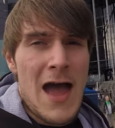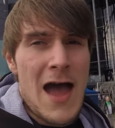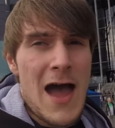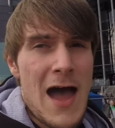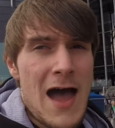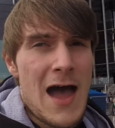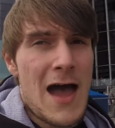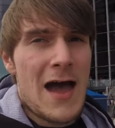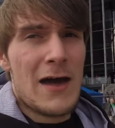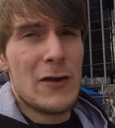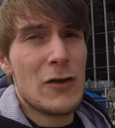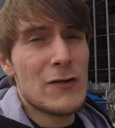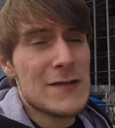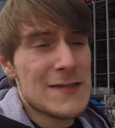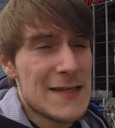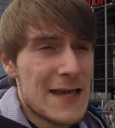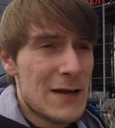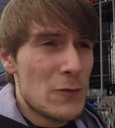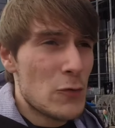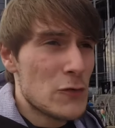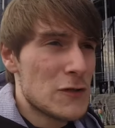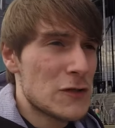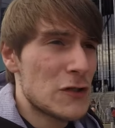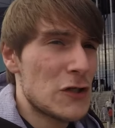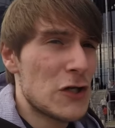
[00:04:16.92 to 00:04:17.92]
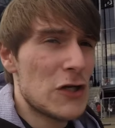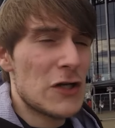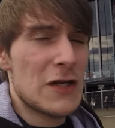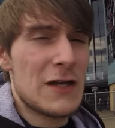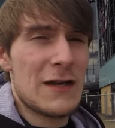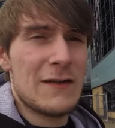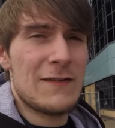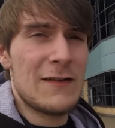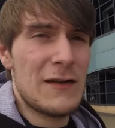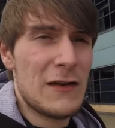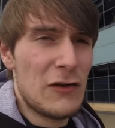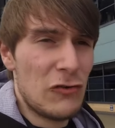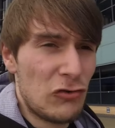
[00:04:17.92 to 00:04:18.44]
Uh, not to say it wasn't good
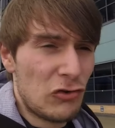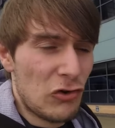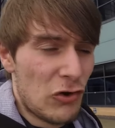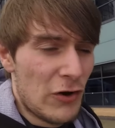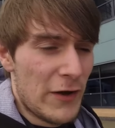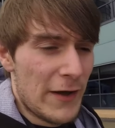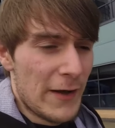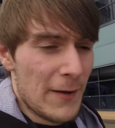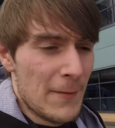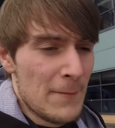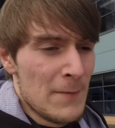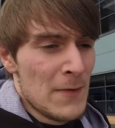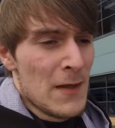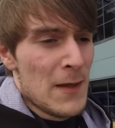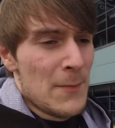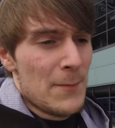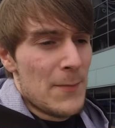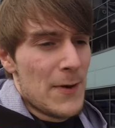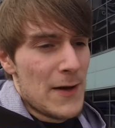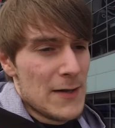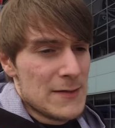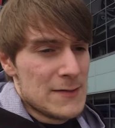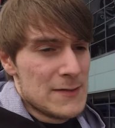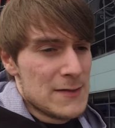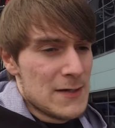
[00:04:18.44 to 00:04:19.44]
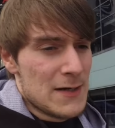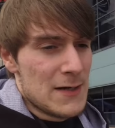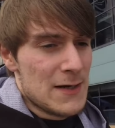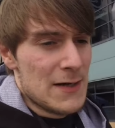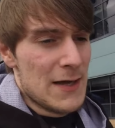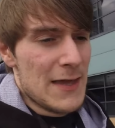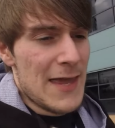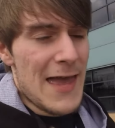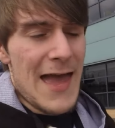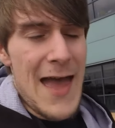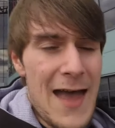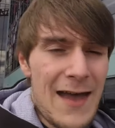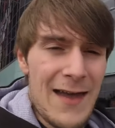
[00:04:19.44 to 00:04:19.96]
and I didn't enjoy it, but
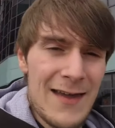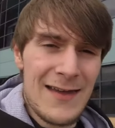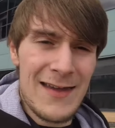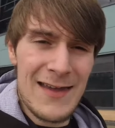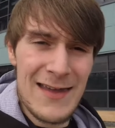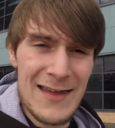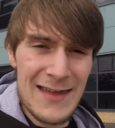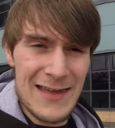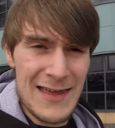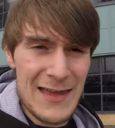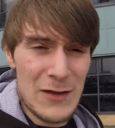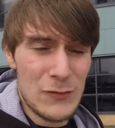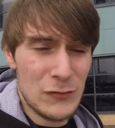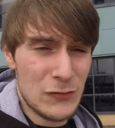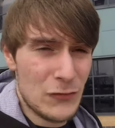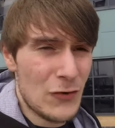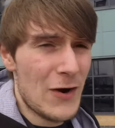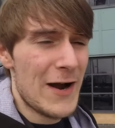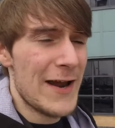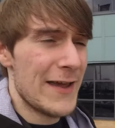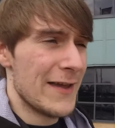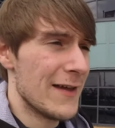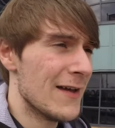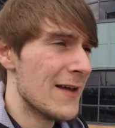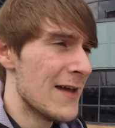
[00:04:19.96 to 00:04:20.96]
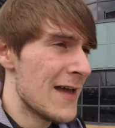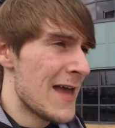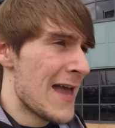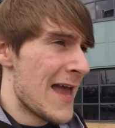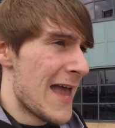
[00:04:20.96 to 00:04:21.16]
uh, yeah, it was great.